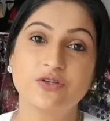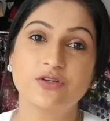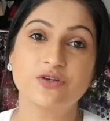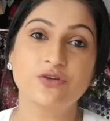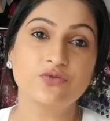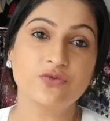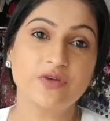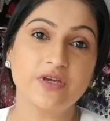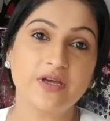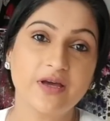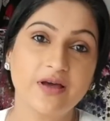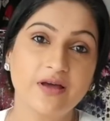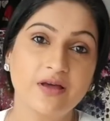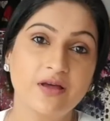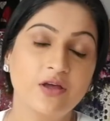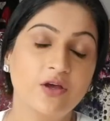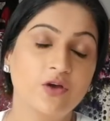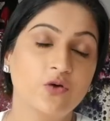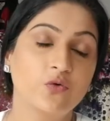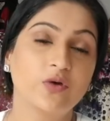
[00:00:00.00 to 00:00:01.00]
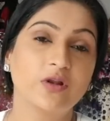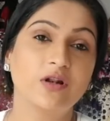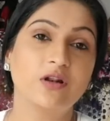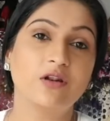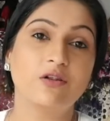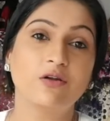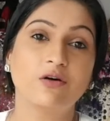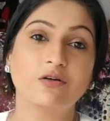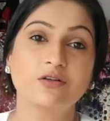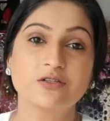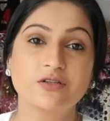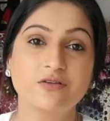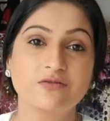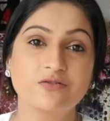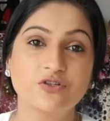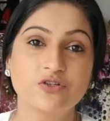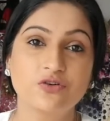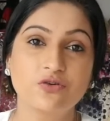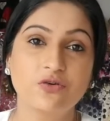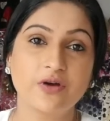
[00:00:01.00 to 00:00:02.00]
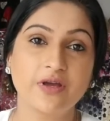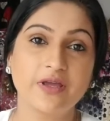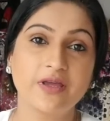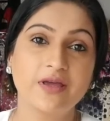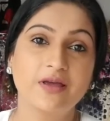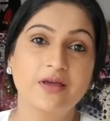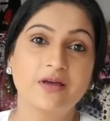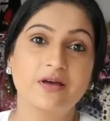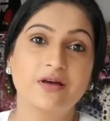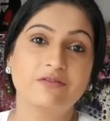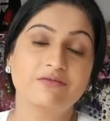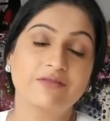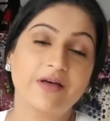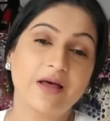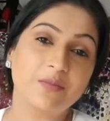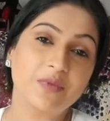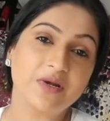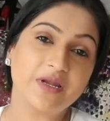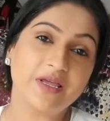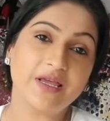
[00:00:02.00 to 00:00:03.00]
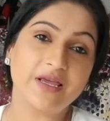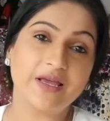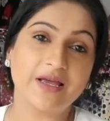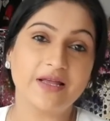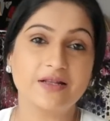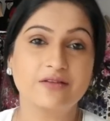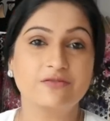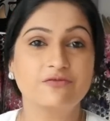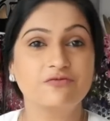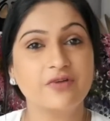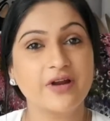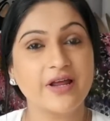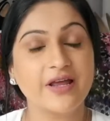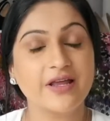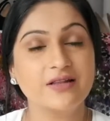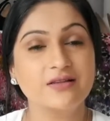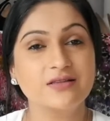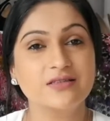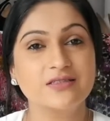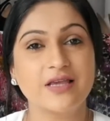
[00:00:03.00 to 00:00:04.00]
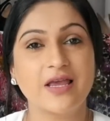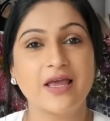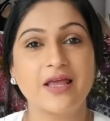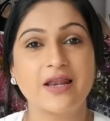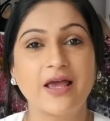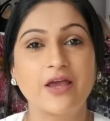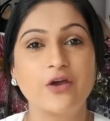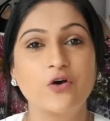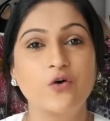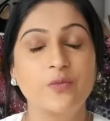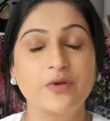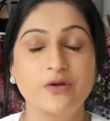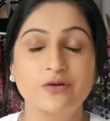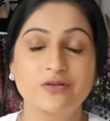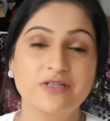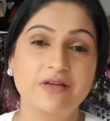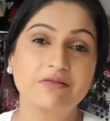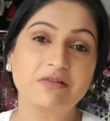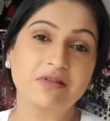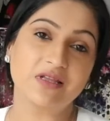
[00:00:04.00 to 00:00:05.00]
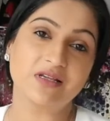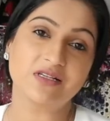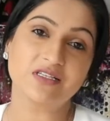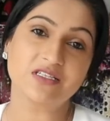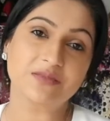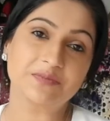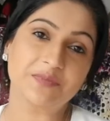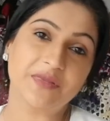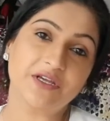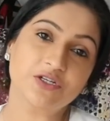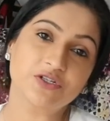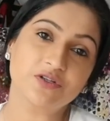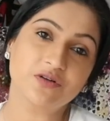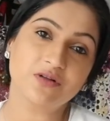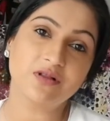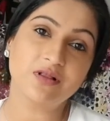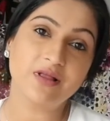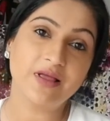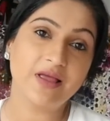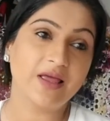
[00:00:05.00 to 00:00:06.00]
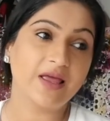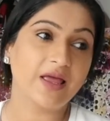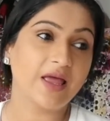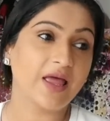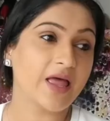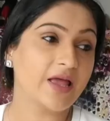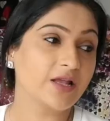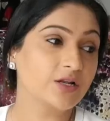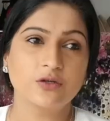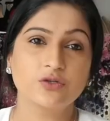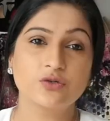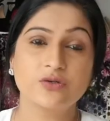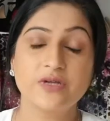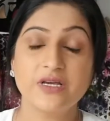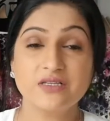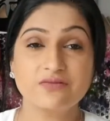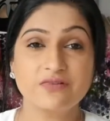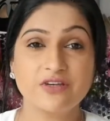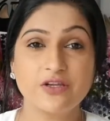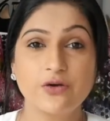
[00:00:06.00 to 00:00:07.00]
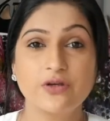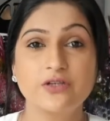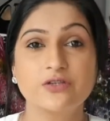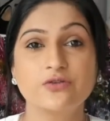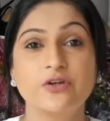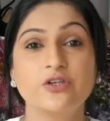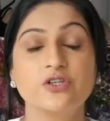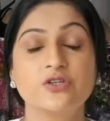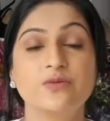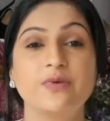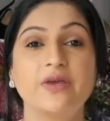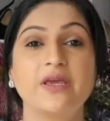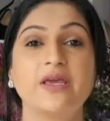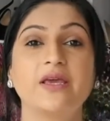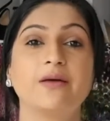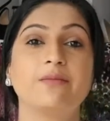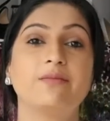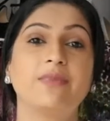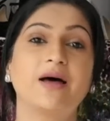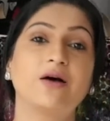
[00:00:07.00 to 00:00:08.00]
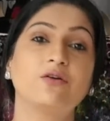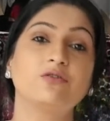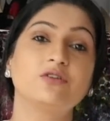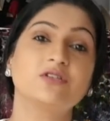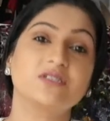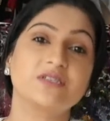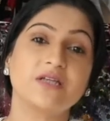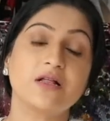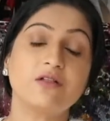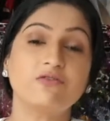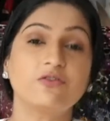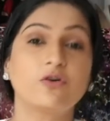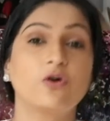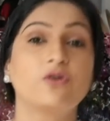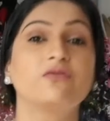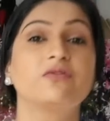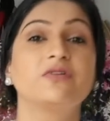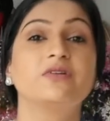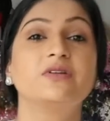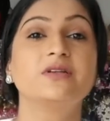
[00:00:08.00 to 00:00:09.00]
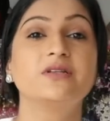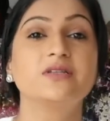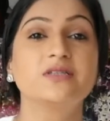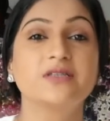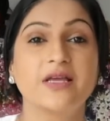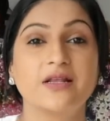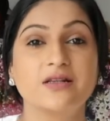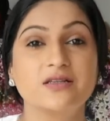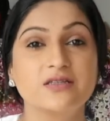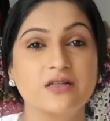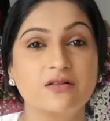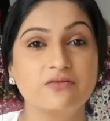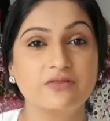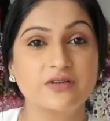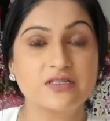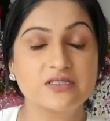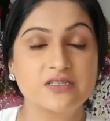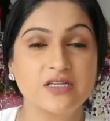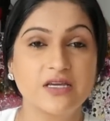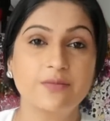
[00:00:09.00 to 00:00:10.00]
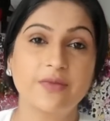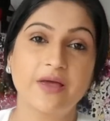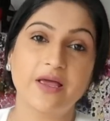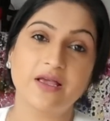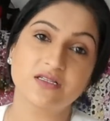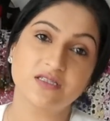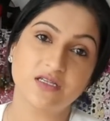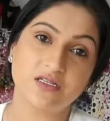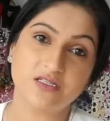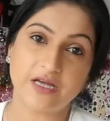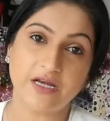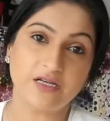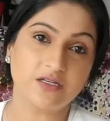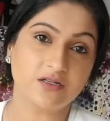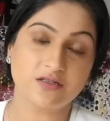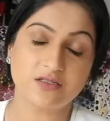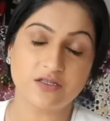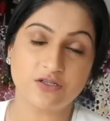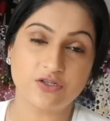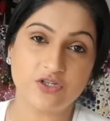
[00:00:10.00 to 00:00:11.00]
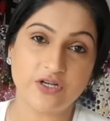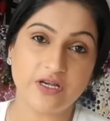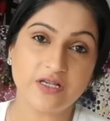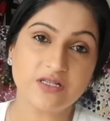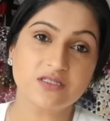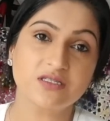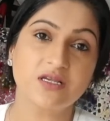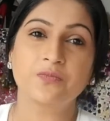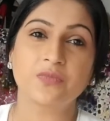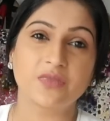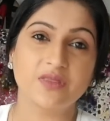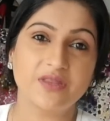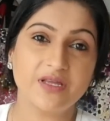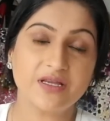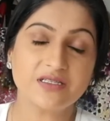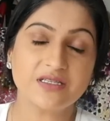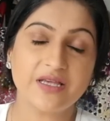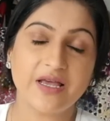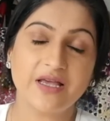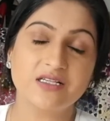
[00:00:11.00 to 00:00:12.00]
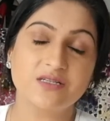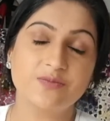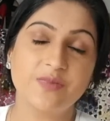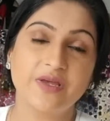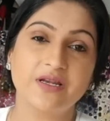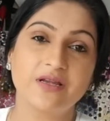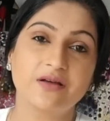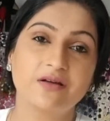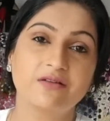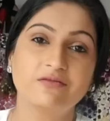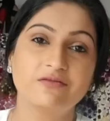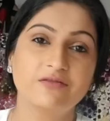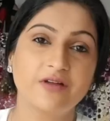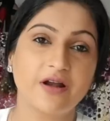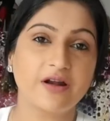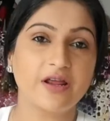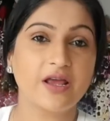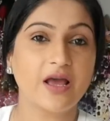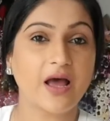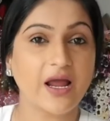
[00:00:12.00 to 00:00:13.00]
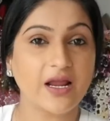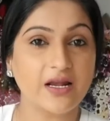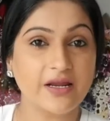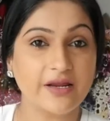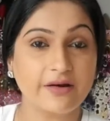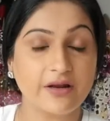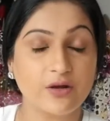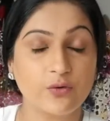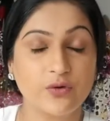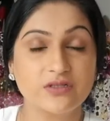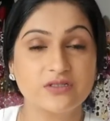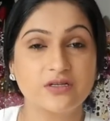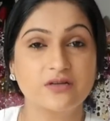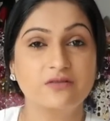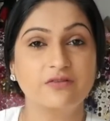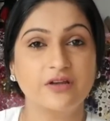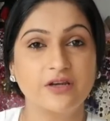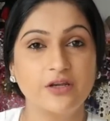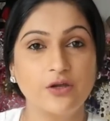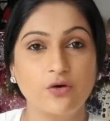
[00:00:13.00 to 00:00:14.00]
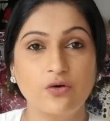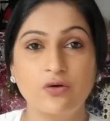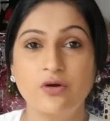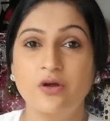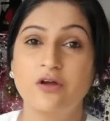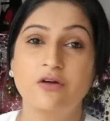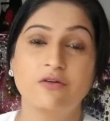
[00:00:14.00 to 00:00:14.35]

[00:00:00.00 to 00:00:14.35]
the new year with lots of joy, family and friends, and I hope it was everything special. And today's video is going to be about self-confidence and self-esteem, as the title suggests. This has been a very highly requested video